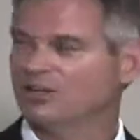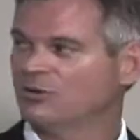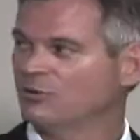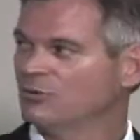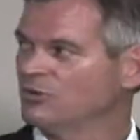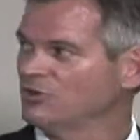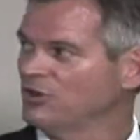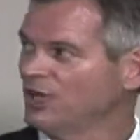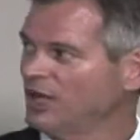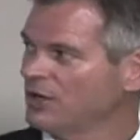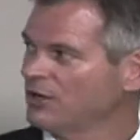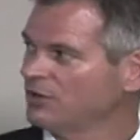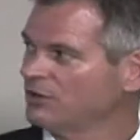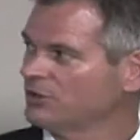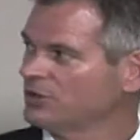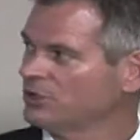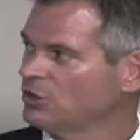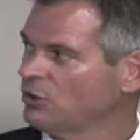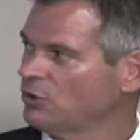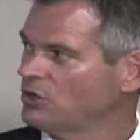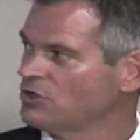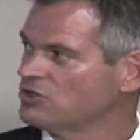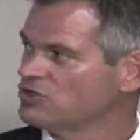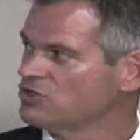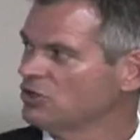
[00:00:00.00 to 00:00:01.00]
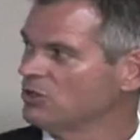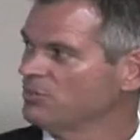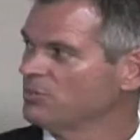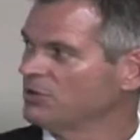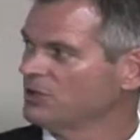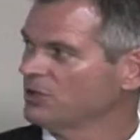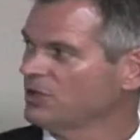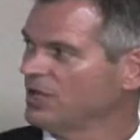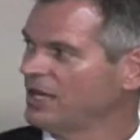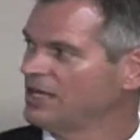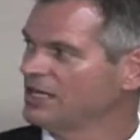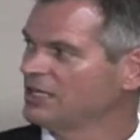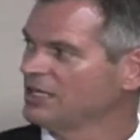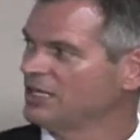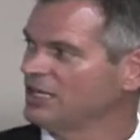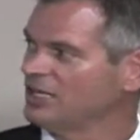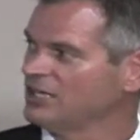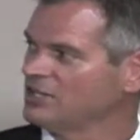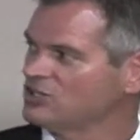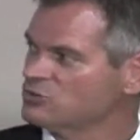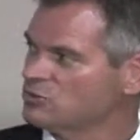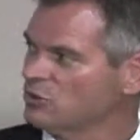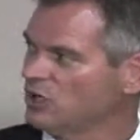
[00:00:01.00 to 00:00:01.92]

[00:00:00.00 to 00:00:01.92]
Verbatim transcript: with not only cortisone but lidocaine as